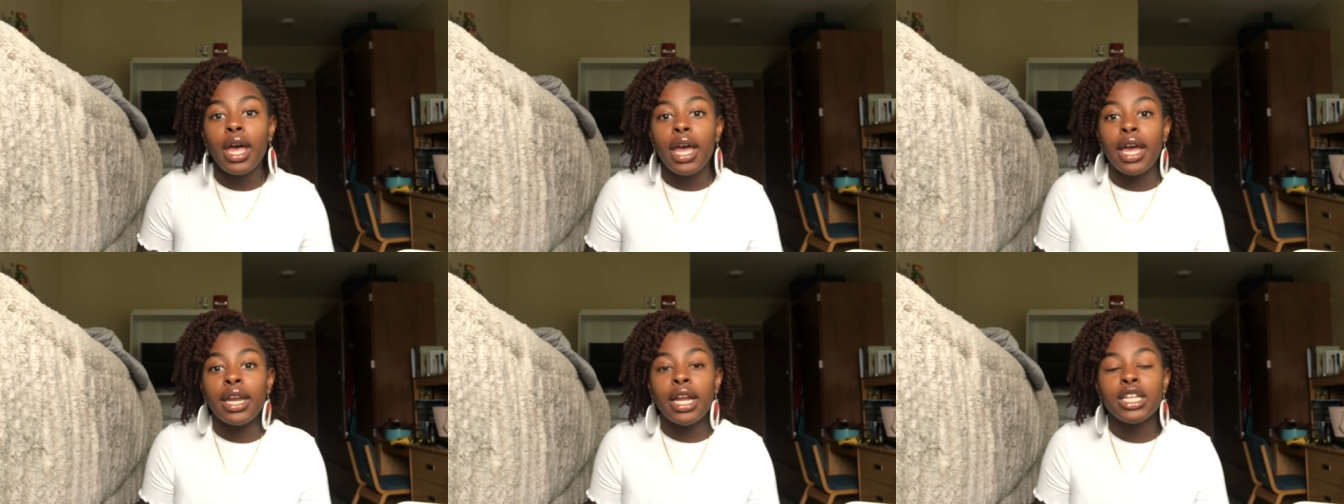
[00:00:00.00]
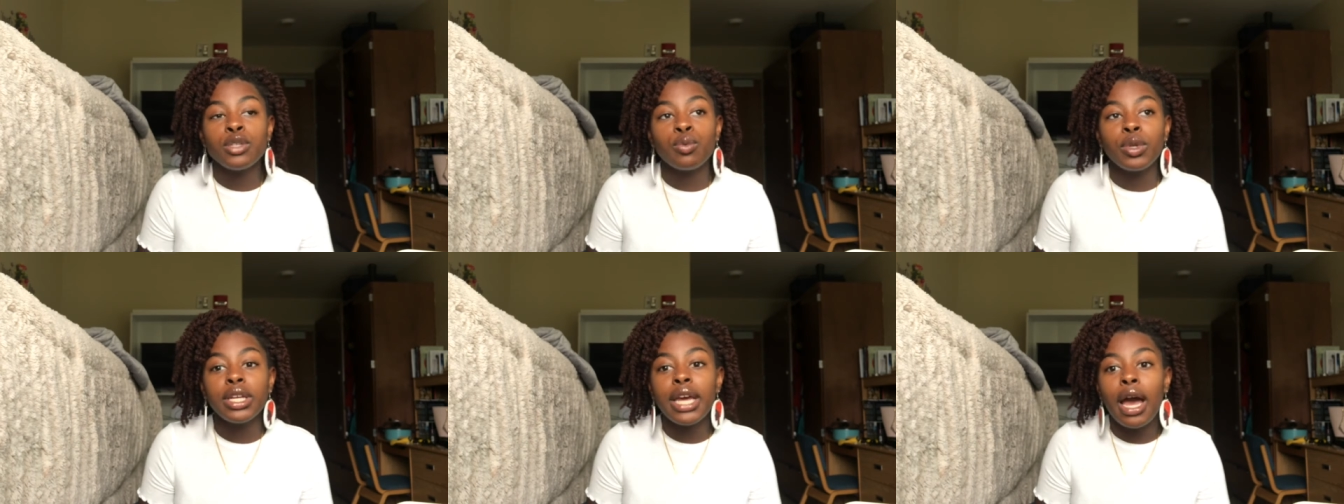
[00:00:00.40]
and that's
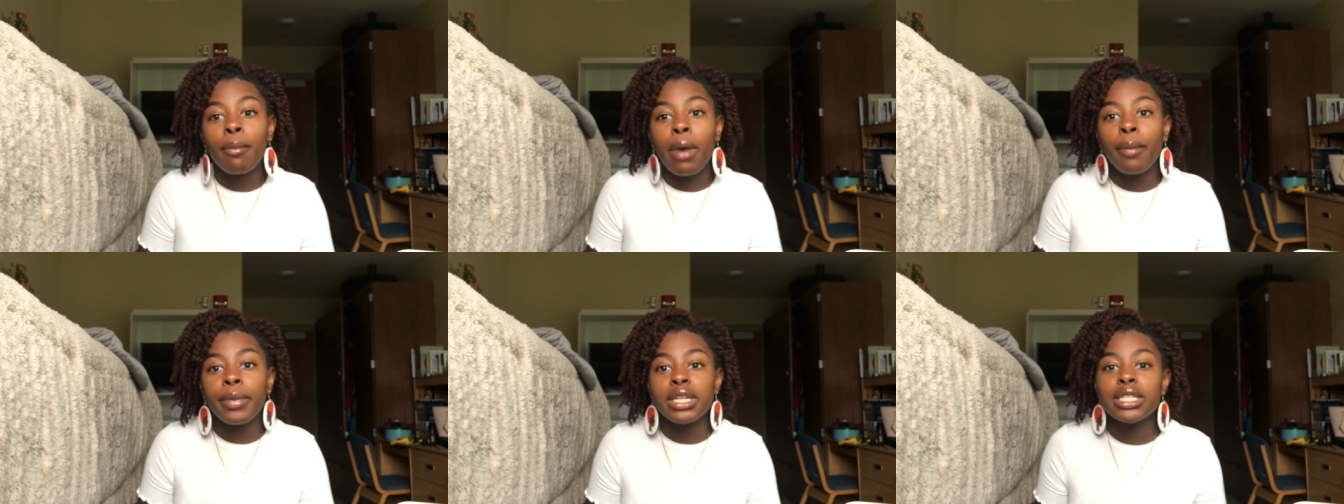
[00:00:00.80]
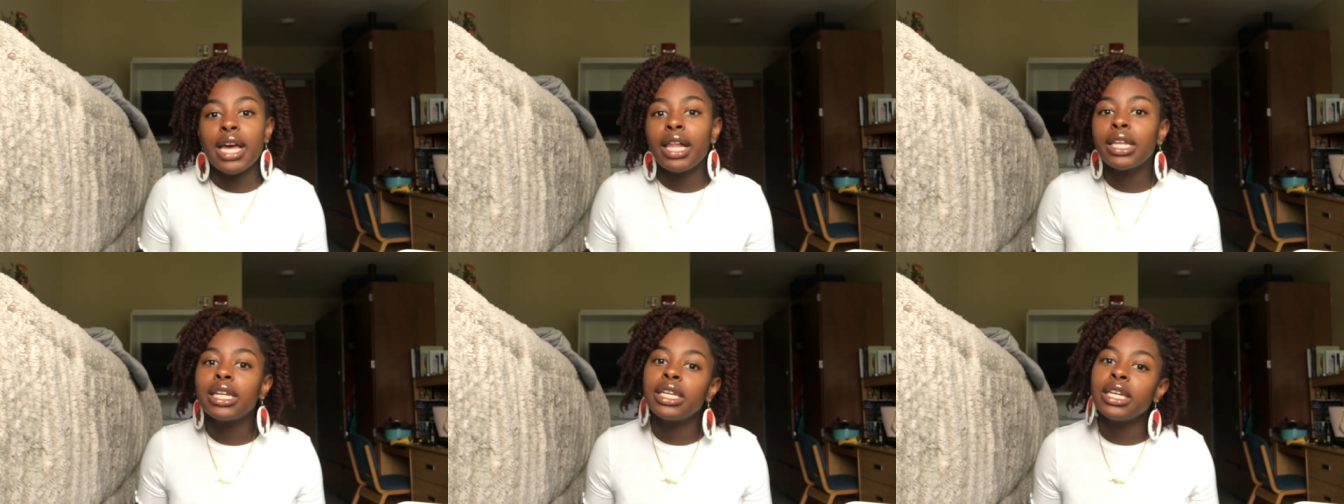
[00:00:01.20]
really how my
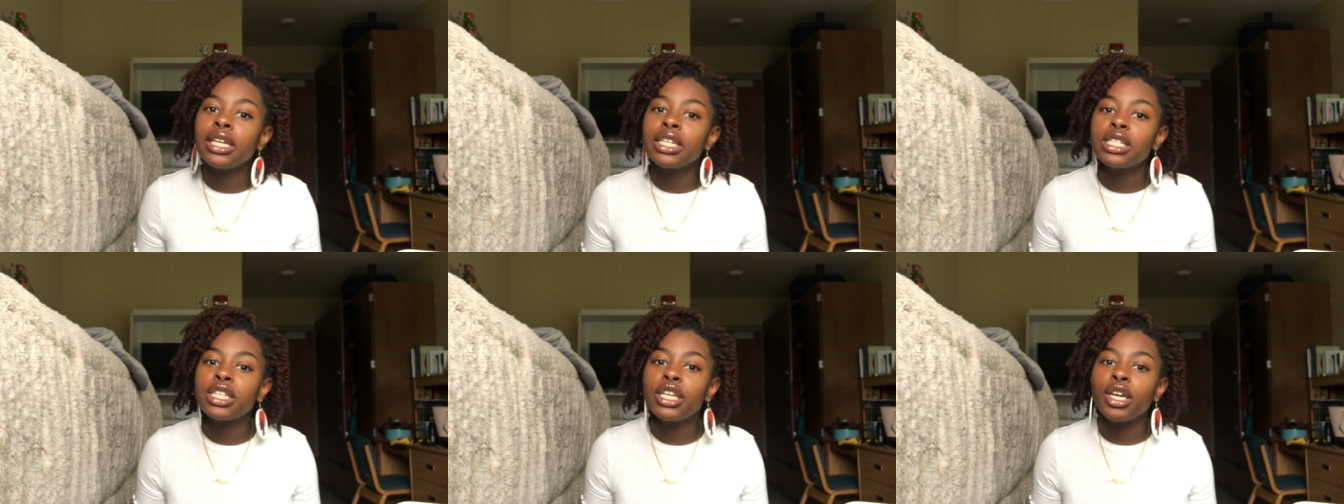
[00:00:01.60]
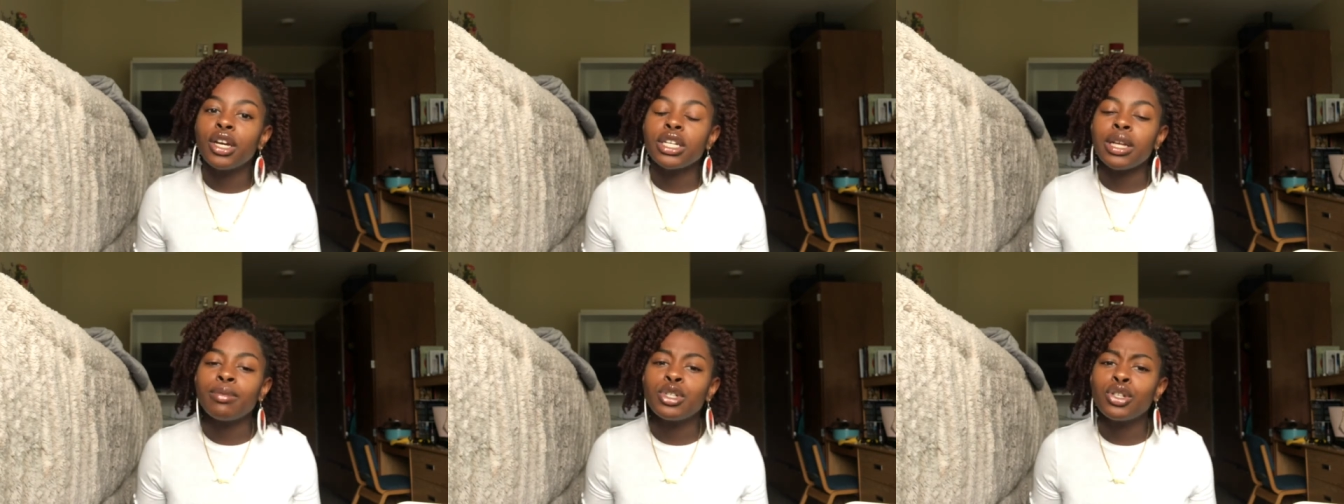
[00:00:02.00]
mentality is
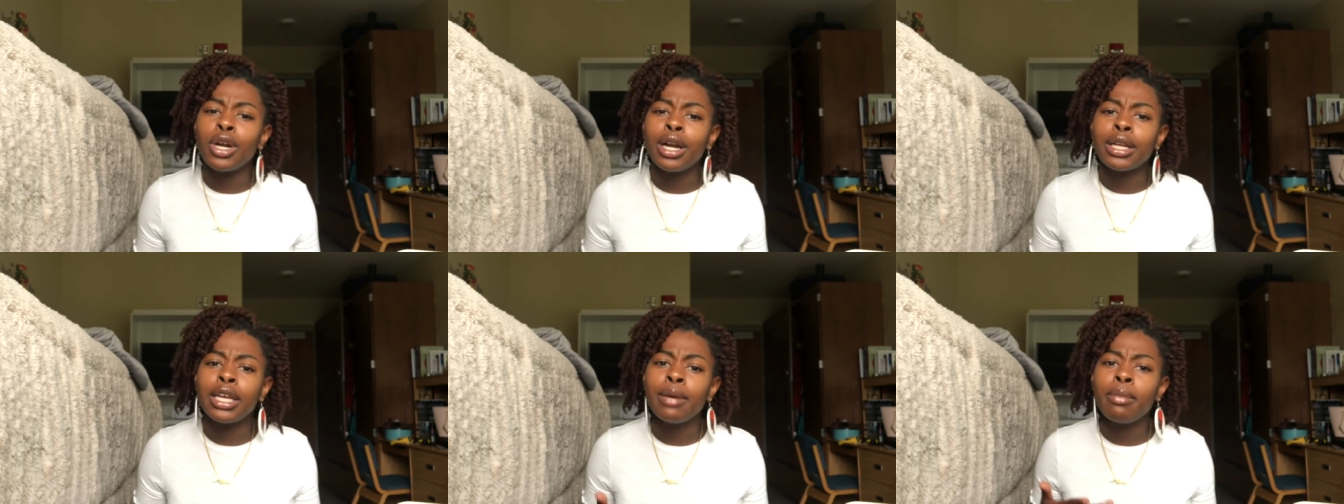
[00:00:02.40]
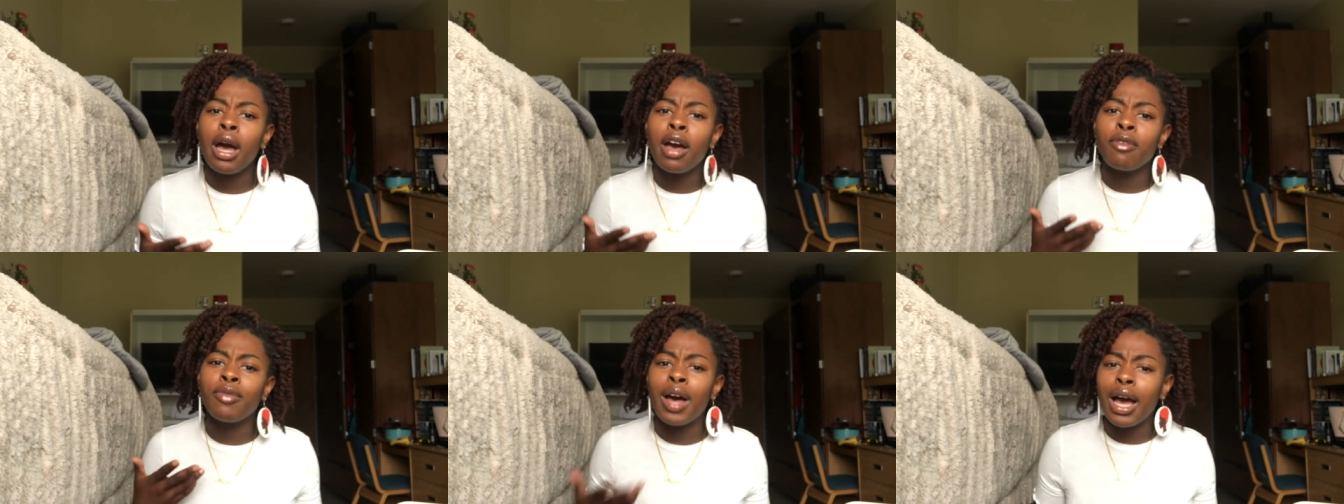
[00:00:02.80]
here i'm just trying to keep
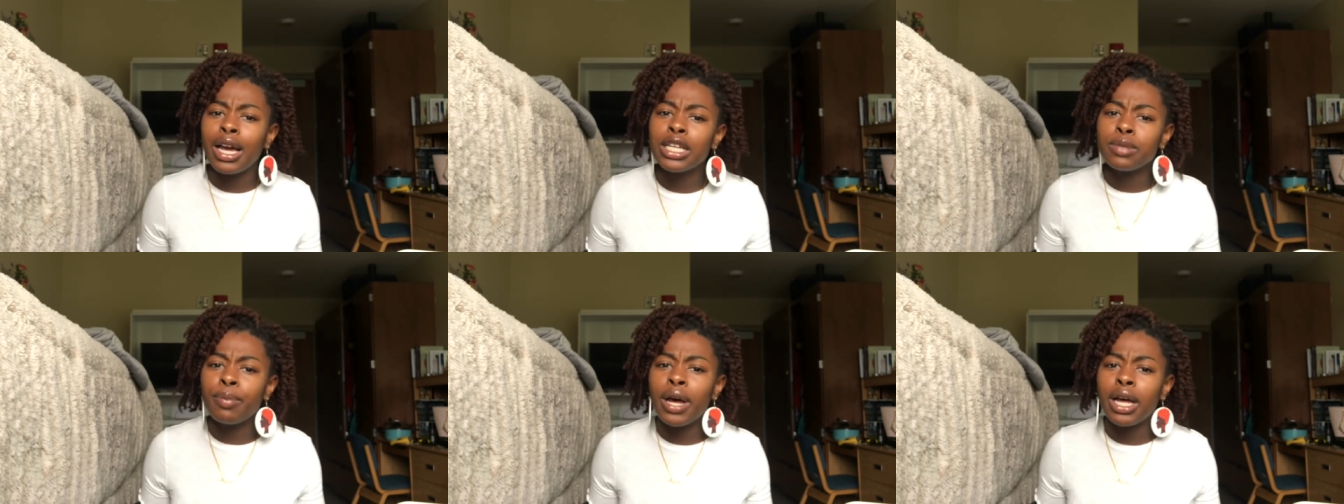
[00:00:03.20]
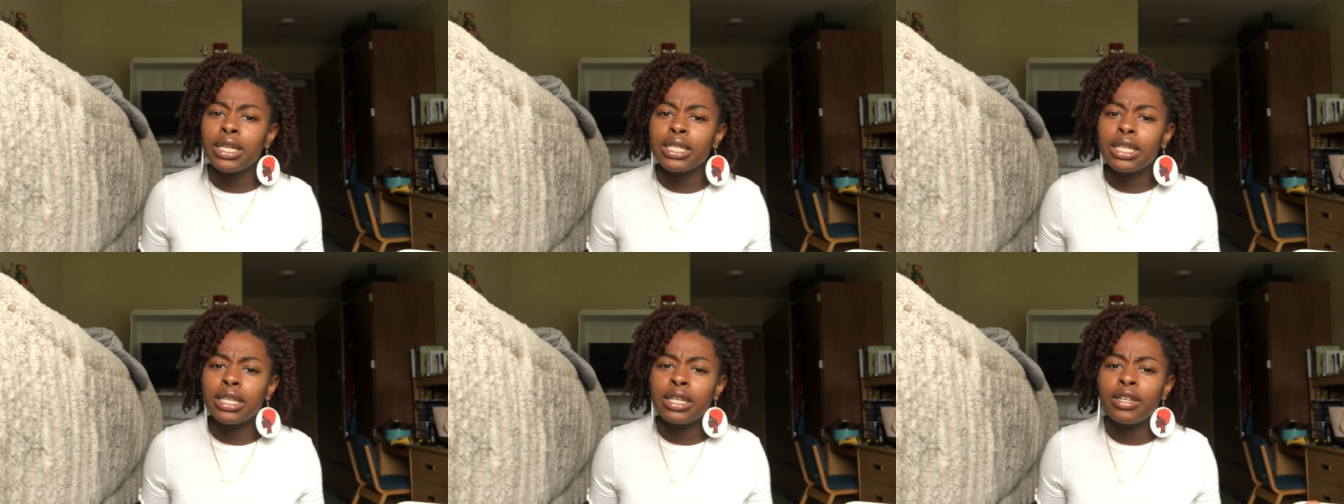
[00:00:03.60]
my vibes
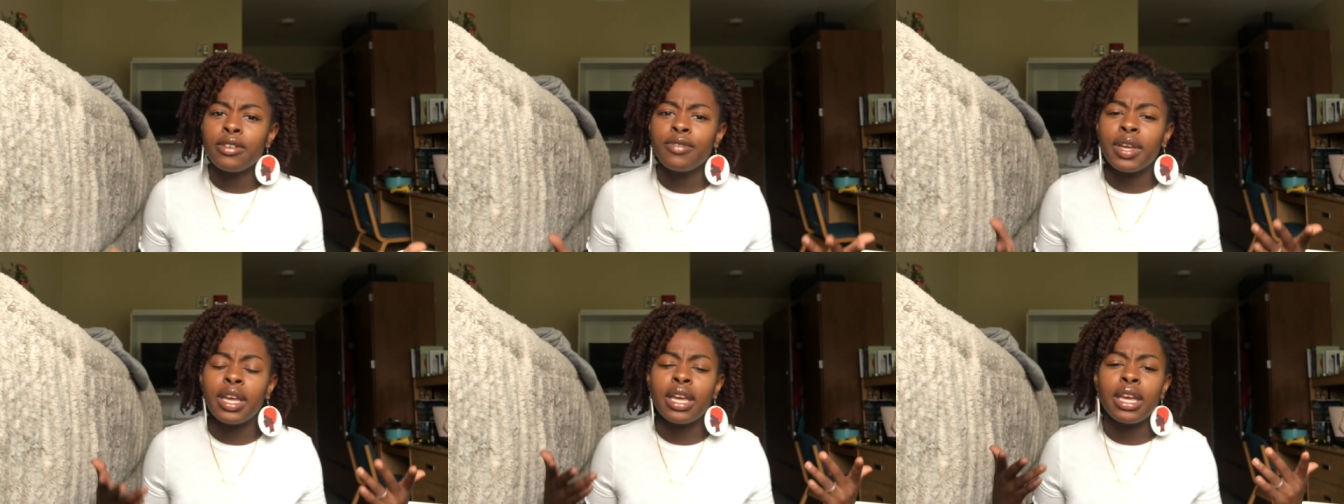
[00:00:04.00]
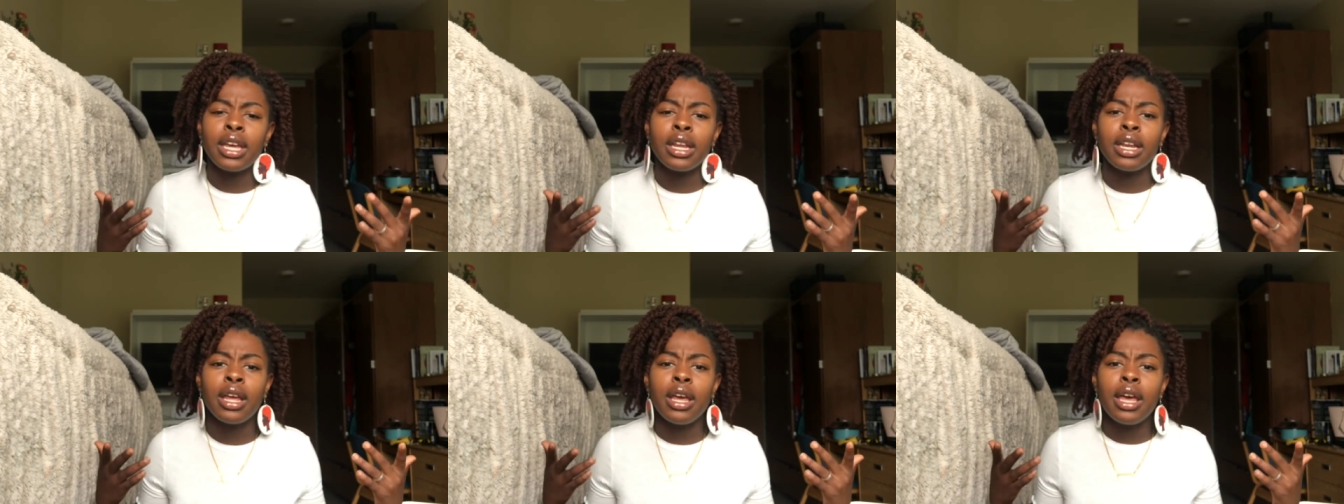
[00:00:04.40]
positive
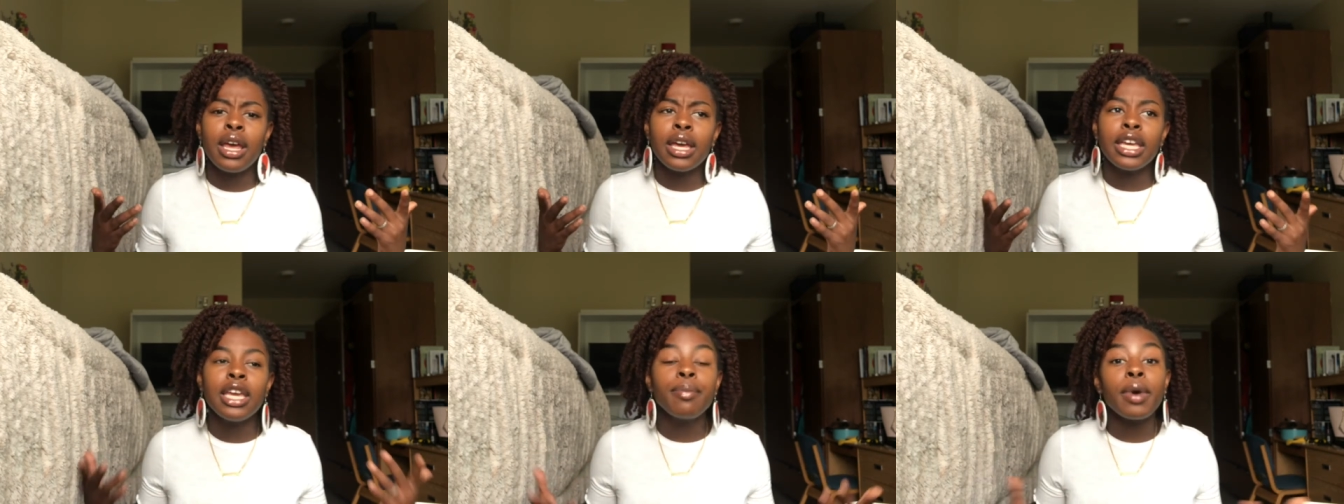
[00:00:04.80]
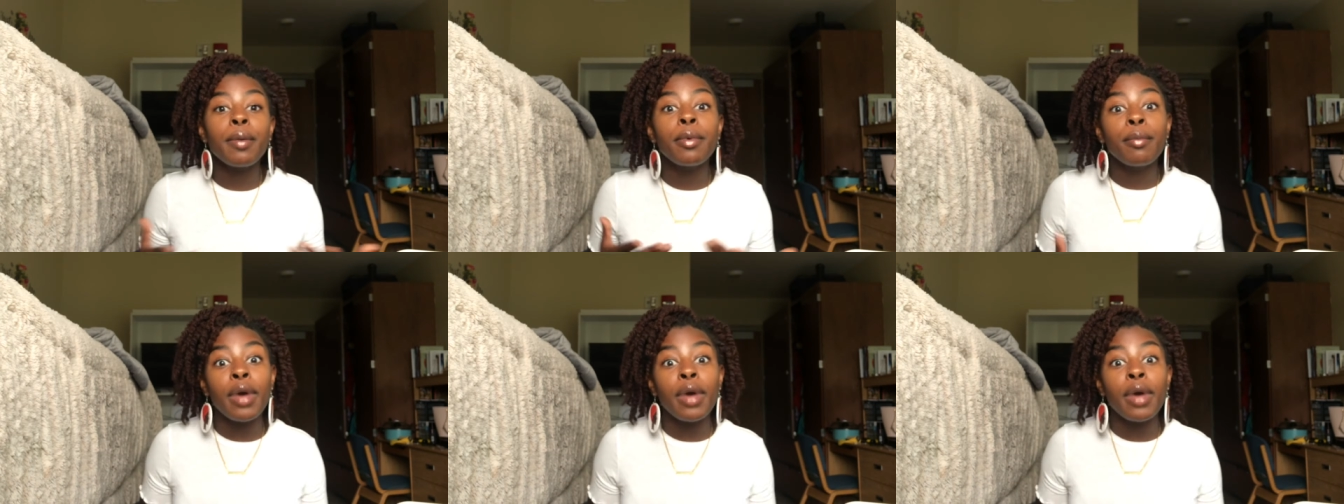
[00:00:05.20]
and keep